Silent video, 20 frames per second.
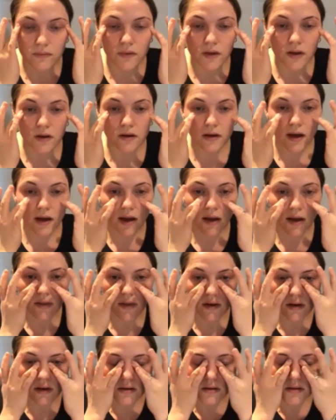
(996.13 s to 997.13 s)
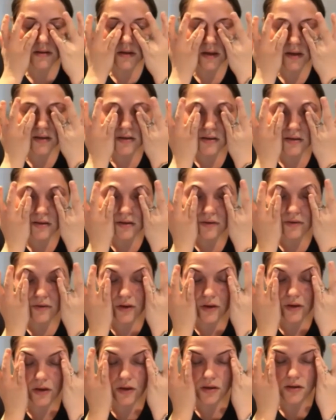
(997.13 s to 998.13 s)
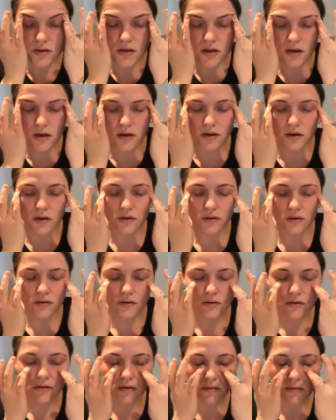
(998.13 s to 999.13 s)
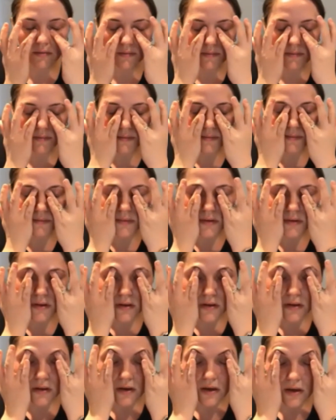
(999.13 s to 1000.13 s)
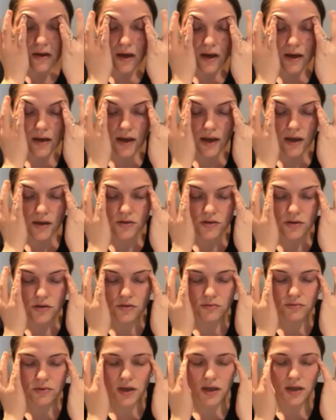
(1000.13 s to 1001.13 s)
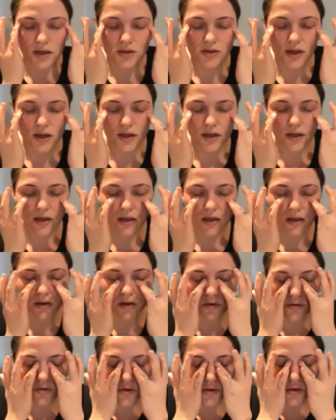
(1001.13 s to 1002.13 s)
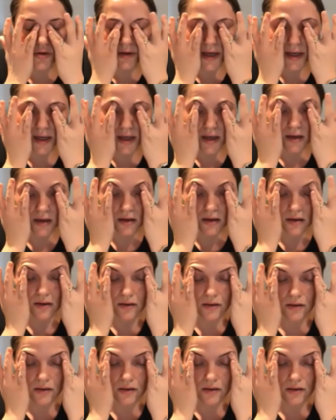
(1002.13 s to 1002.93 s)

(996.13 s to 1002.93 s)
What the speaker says: Okay, and then I just like to do a few little circles. Again, just really gently, you're not dragging.